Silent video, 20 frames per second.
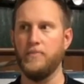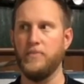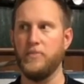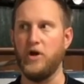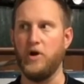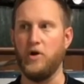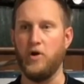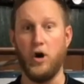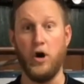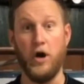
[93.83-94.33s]

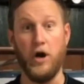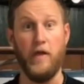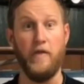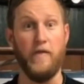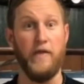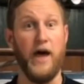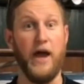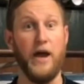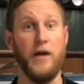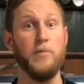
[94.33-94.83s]
There aren't a
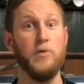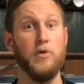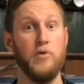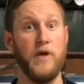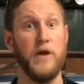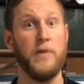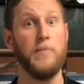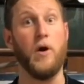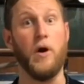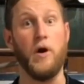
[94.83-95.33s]
lot of
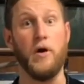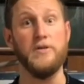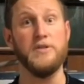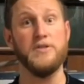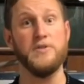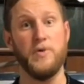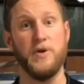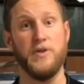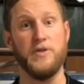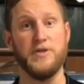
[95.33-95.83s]
moving
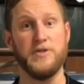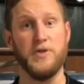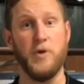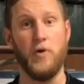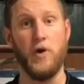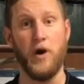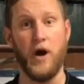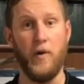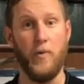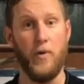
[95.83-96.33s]
parts with a
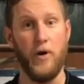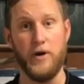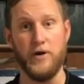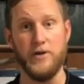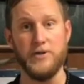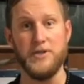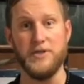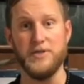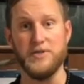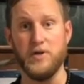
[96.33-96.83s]
solar hot water
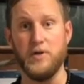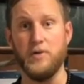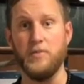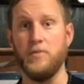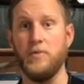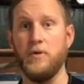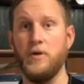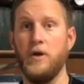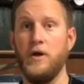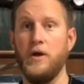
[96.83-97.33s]

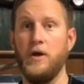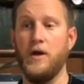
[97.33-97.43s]
system.